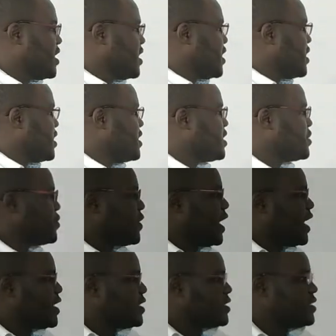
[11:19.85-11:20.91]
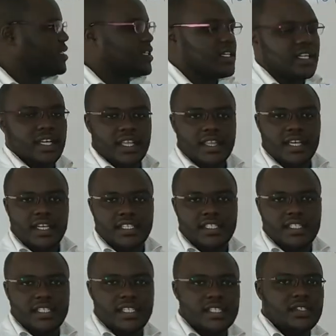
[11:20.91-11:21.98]
thing to learn, that
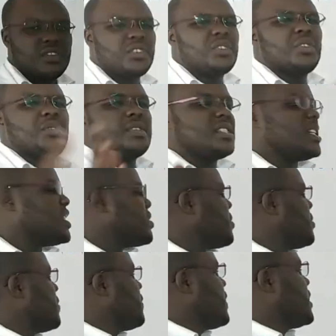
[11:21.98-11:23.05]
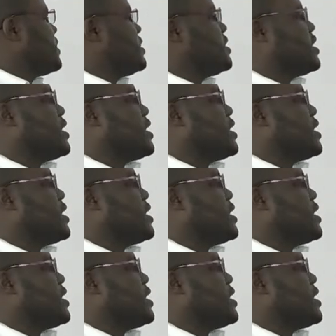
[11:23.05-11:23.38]
it's not always that converging are